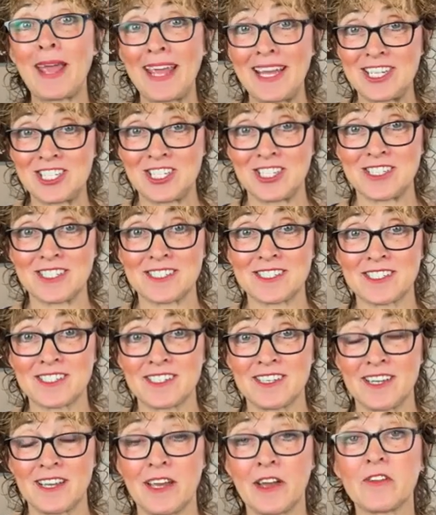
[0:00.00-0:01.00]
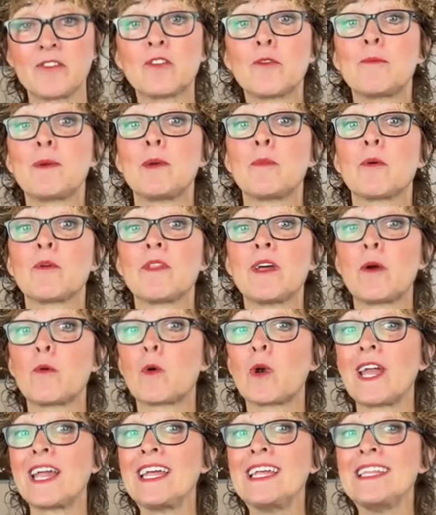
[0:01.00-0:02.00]
patients, so people that
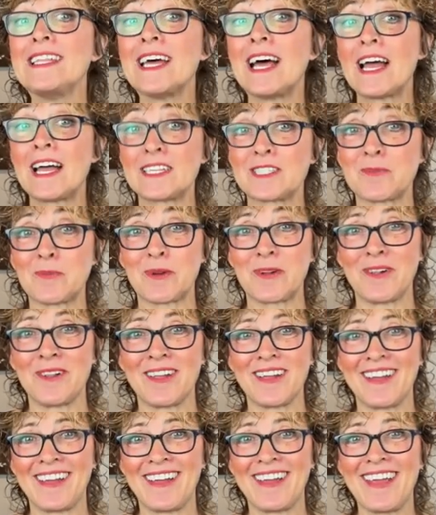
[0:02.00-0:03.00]
were in the hospital.